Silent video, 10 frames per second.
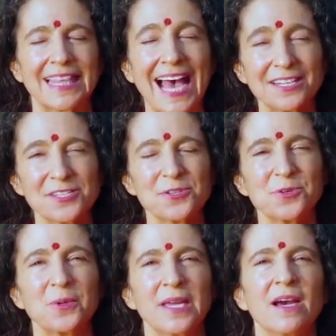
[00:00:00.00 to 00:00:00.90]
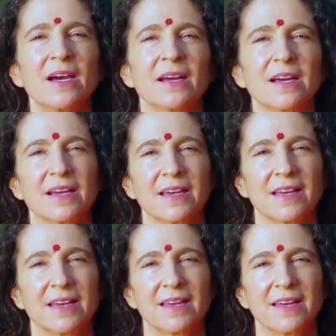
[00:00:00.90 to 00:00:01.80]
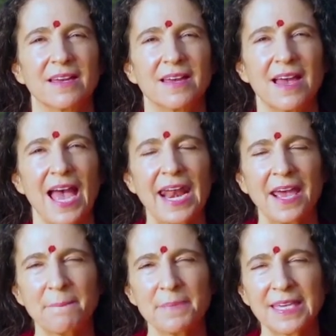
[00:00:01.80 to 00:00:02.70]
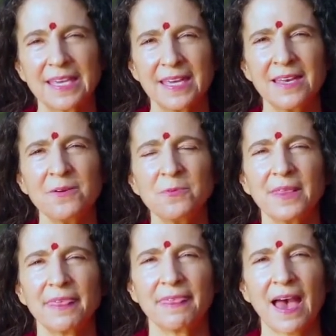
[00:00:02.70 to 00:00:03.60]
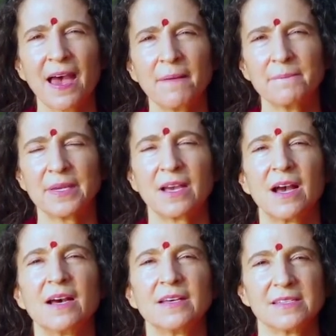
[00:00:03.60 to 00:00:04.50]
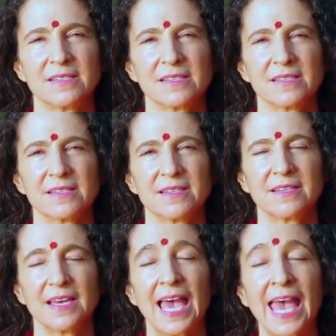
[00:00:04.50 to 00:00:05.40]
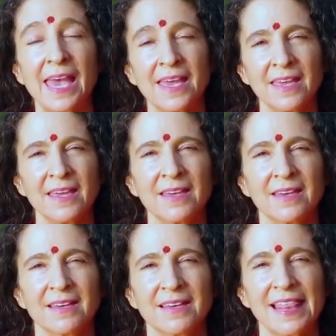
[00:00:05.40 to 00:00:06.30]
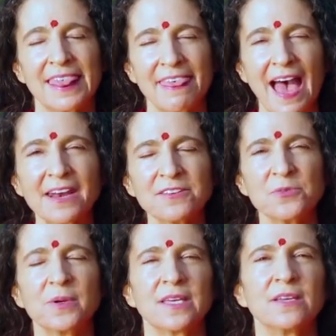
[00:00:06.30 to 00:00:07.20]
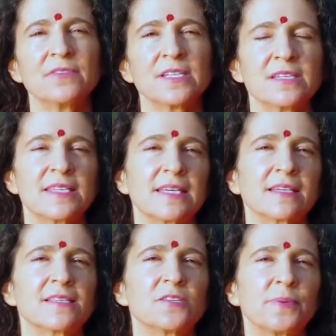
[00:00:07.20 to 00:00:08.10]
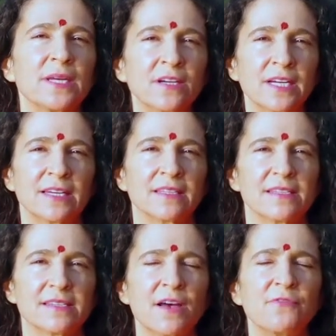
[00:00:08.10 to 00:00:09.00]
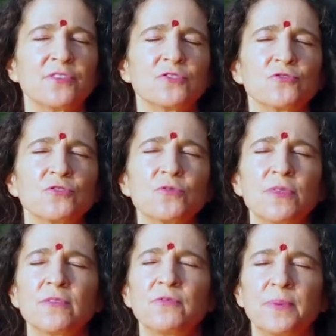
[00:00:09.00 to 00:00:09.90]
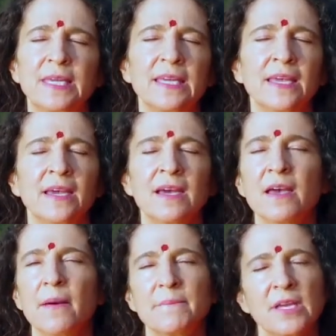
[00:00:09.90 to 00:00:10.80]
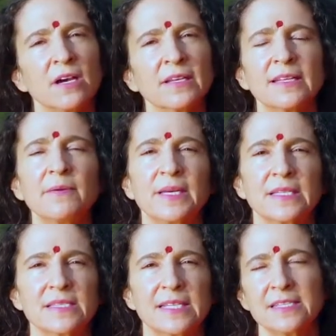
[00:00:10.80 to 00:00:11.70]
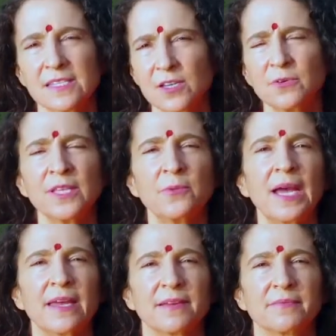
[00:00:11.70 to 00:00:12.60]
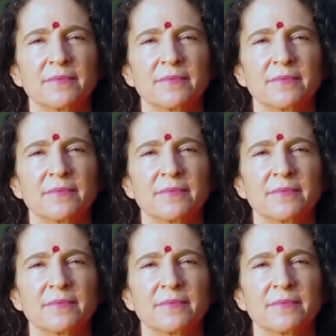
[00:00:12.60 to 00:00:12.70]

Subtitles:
That's who we are. And I begin with that because, A, that is what gives us the experience of the truth of being beyond limits. It's the only way.